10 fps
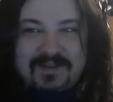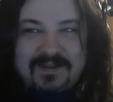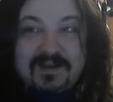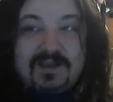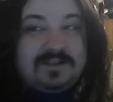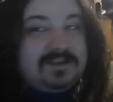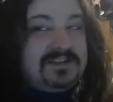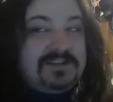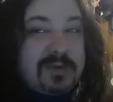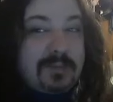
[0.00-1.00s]
Nicholas
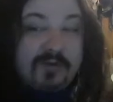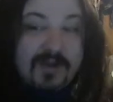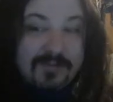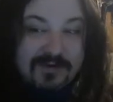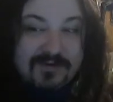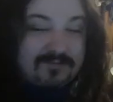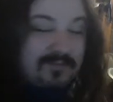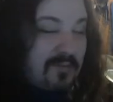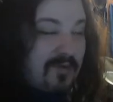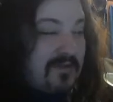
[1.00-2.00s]
is my brother.
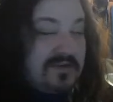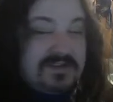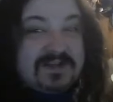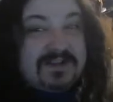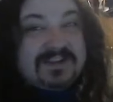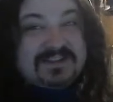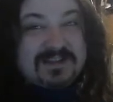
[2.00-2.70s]
My brother is Nicholas,